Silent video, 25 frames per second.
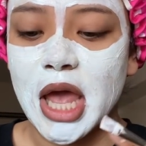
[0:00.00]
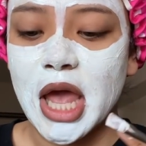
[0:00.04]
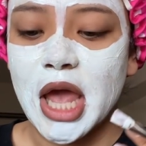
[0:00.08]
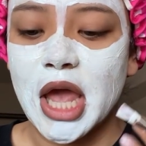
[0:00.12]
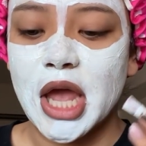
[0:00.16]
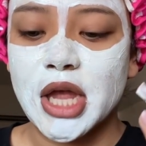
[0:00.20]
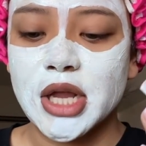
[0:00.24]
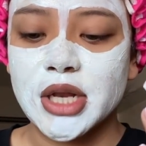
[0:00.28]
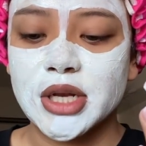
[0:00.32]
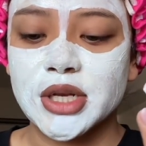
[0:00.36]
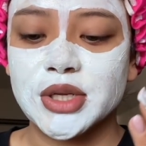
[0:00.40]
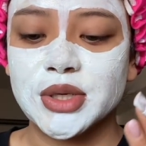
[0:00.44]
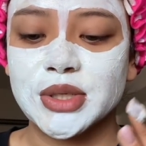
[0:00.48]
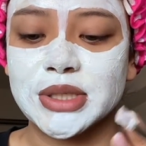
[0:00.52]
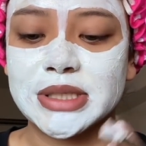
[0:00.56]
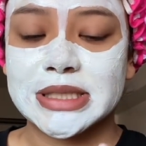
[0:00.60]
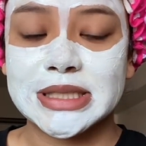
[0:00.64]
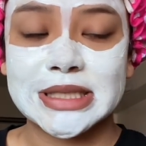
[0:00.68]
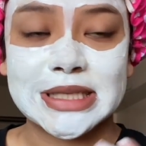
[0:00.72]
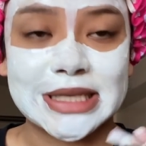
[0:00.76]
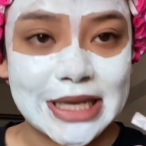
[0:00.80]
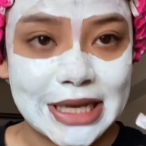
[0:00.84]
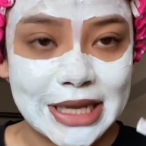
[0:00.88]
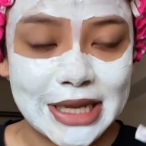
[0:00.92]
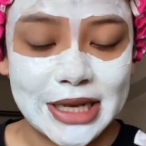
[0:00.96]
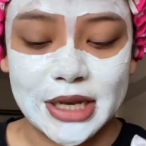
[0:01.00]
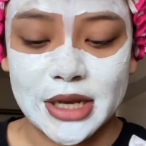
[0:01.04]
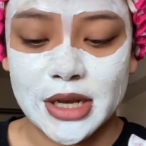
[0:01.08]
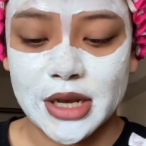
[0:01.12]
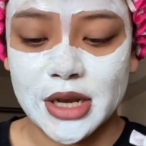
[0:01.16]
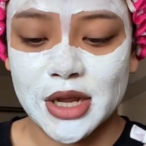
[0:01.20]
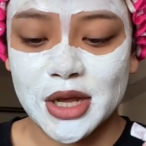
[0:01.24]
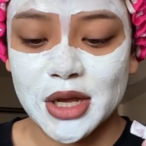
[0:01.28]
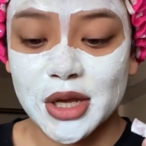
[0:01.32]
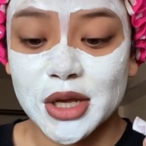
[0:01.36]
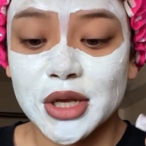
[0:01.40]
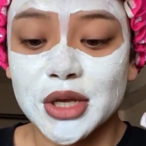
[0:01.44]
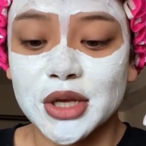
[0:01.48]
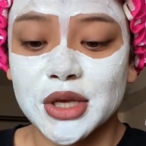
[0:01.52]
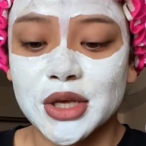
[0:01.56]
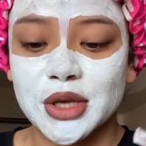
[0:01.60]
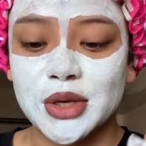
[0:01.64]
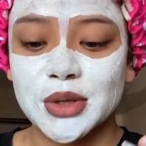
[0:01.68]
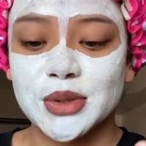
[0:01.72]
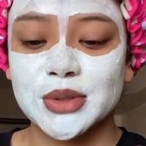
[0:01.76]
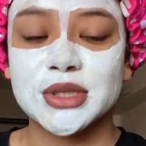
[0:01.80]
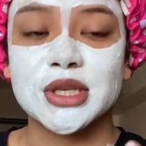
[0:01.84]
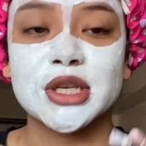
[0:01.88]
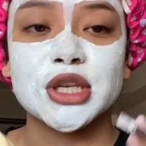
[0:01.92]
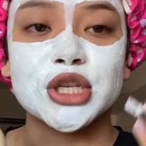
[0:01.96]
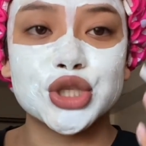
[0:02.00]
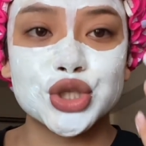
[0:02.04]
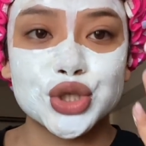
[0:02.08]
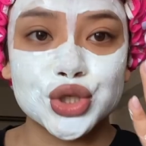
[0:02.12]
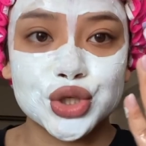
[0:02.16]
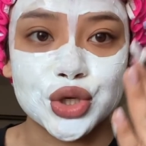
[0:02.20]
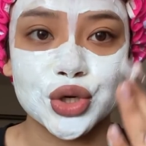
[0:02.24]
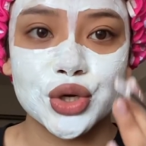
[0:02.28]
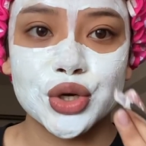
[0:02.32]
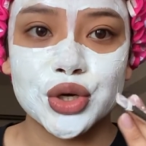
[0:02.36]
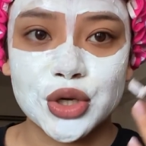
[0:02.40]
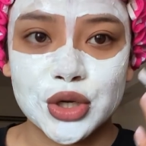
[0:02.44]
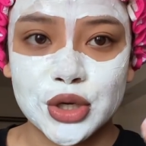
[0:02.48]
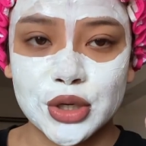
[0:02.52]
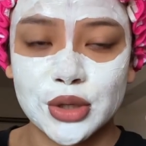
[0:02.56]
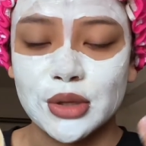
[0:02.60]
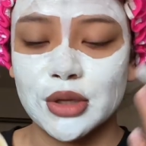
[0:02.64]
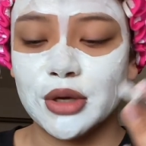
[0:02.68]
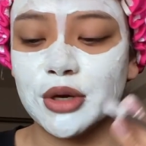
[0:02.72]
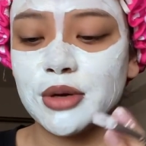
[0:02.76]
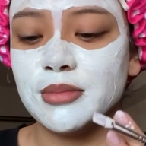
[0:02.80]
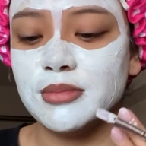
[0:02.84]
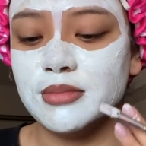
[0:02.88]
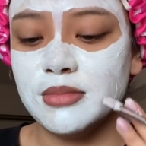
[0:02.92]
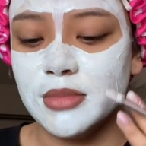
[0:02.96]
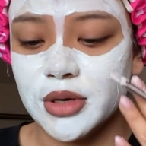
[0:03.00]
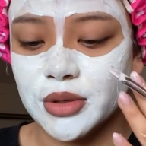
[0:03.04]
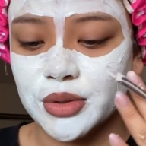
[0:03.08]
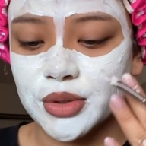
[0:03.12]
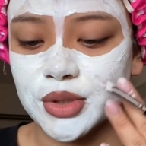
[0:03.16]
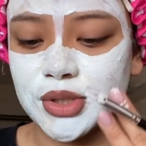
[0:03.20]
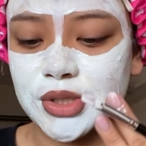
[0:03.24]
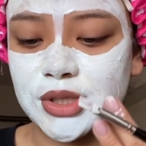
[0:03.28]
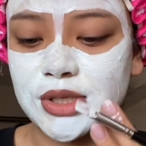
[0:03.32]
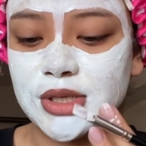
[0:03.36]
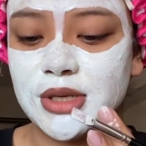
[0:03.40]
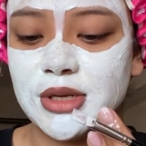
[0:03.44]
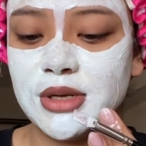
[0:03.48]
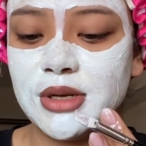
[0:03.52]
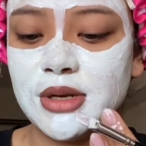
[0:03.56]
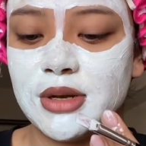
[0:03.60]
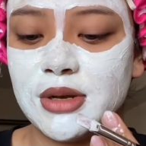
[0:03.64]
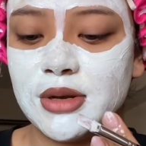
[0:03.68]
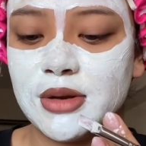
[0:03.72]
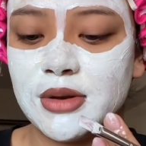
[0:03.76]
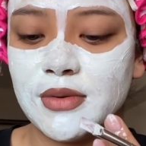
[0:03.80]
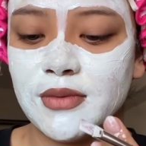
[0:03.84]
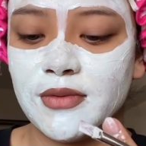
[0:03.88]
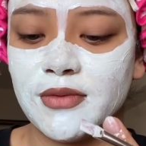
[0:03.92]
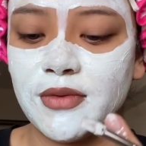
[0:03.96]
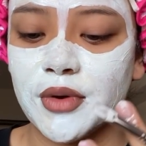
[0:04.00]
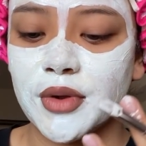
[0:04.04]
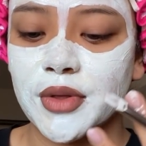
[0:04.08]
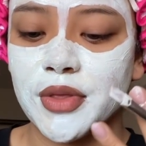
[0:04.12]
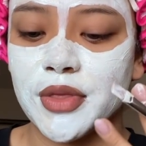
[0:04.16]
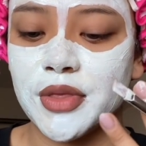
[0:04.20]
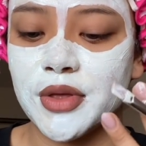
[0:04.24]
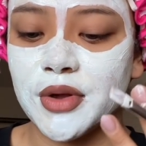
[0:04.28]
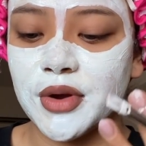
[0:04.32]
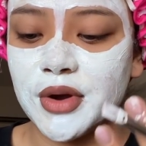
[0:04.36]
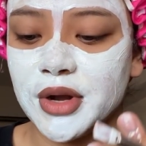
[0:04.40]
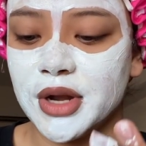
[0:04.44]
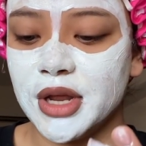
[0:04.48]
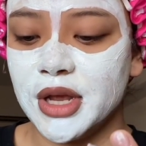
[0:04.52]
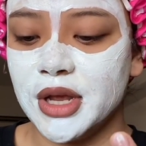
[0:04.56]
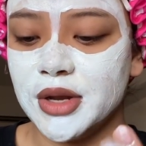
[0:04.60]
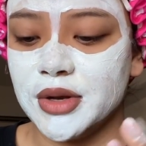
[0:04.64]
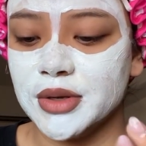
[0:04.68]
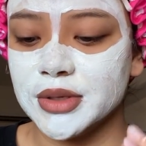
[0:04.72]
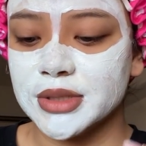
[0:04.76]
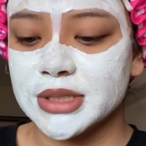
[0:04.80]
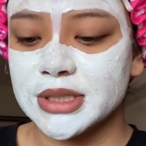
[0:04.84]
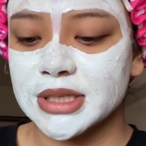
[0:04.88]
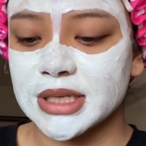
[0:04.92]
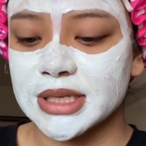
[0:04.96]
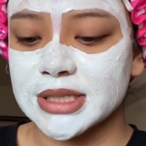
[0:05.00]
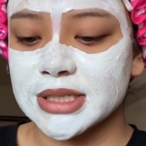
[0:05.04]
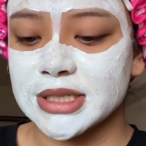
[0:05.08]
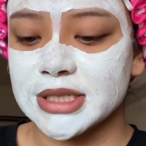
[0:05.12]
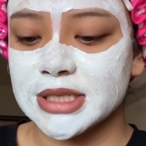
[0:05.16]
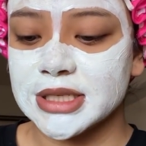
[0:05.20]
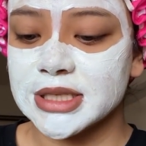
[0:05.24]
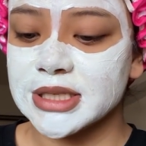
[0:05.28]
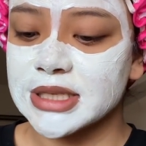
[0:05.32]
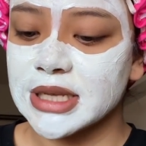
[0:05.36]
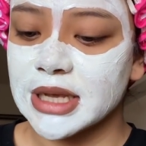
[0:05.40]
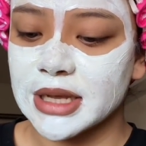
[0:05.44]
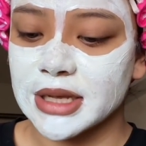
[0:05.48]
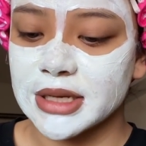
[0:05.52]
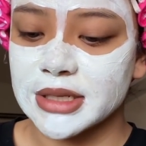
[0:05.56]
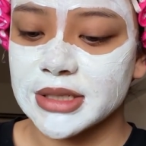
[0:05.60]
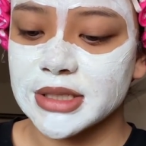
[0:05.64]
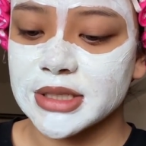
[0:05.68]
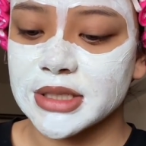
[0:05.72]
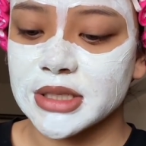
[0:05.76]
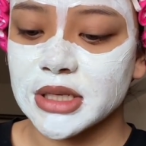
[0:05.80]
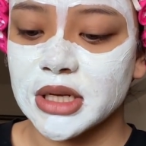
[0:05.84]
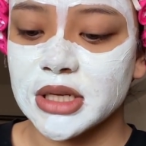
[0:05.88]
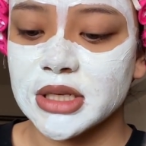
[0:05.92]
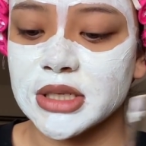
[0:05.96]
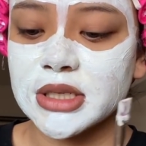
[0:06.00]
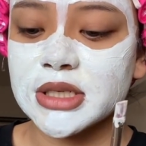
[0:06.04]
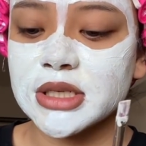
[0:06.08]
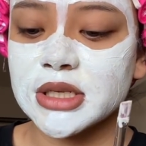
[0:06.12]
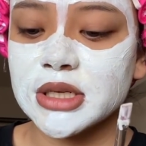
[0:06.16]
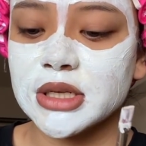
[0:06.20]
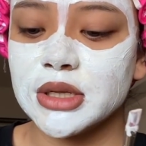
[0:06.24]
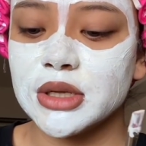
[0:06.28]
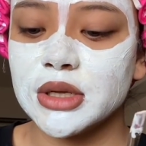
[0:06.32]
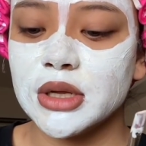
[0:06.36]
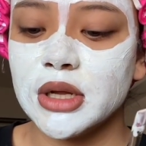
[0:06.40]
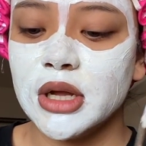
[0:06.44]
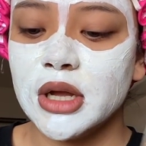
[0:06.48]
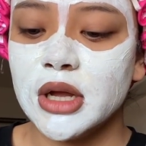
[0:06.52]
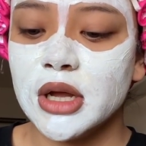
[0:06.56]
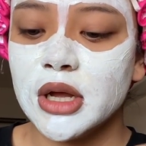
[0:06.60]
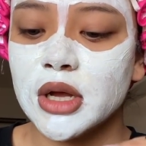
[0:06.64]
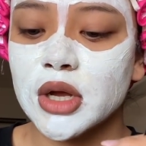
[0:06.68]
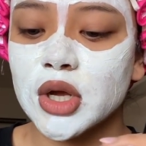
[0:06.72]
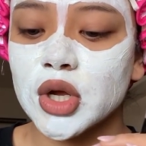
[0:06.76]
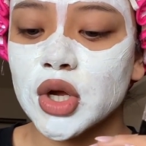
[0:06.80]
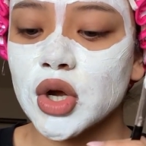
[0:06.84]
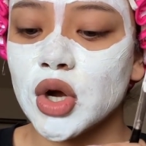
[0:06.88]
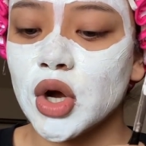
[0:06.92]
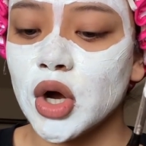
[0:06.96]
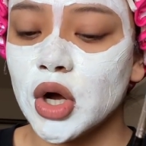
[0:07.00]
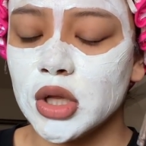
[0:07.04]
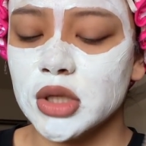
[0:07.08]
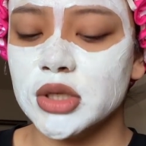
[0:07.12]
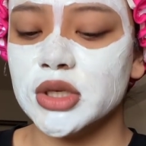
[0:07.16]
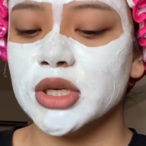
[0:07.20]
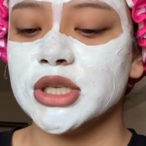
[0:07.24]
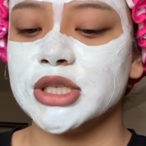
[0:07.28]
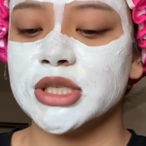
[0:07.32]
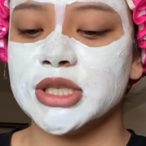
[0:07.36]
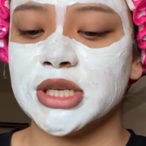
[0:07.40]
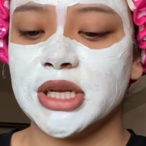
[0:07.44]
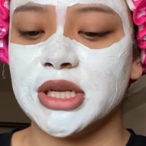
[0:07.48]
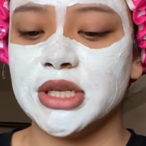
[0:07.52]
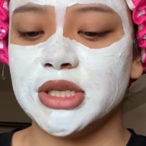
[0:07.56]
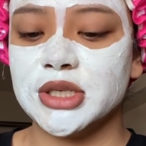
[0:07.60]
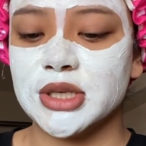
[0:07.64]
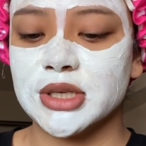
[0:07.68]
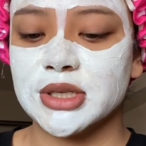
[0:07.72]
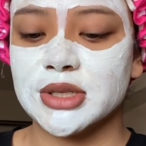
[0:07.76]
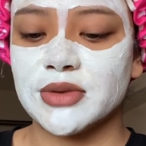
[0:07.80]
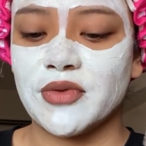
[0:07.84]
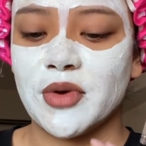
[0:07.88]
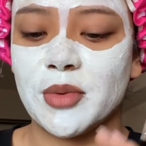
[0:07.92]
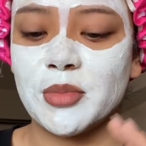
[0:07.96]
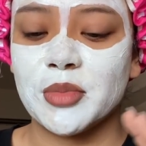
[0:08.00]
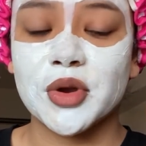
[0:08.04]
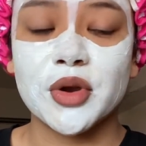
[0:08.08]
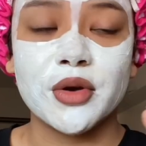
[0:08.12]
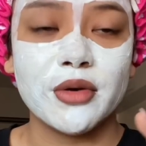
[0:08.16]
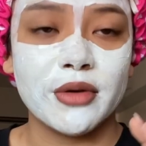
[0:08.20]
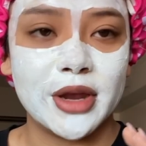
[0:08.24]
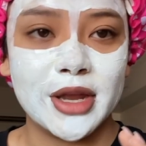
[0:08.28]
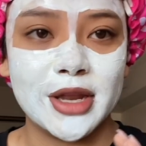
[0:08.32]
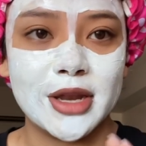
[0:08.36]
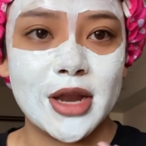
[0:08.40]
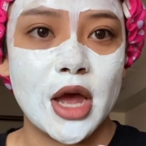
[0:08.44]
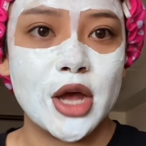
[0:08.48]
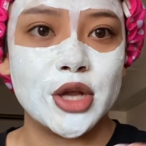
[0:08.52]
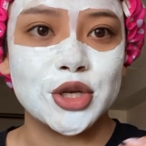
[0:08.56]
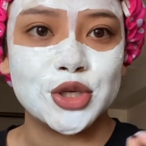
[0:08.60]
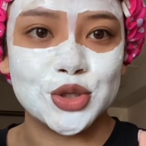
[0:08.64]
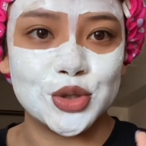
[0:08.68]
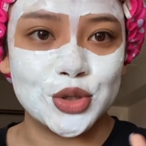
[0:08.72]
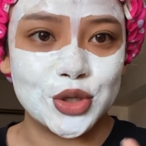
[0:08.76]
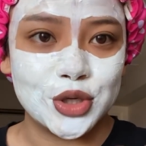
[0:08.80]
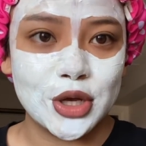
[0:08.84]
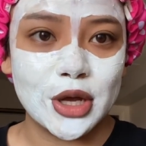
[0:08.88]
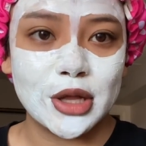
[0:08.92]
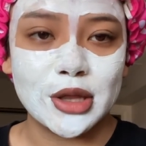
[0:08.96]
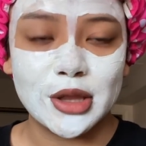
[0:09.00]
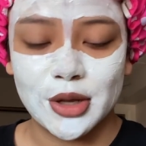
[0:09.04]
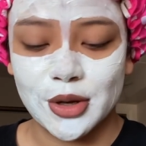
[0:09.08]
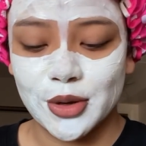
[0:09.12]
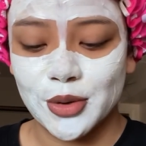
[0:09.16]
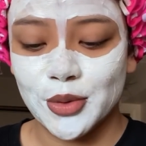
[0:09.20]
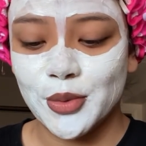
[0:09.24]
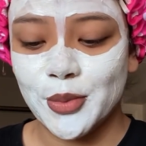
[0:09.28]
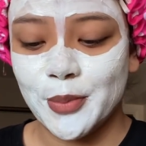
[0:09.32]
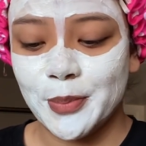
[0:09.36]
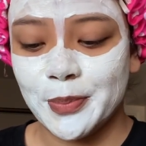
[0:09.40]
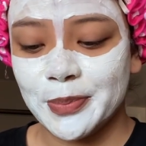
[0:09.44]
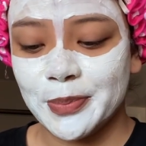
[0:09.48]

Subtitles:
into skin using circular motion for 30 to 60 seconds until color changes from green to yellow,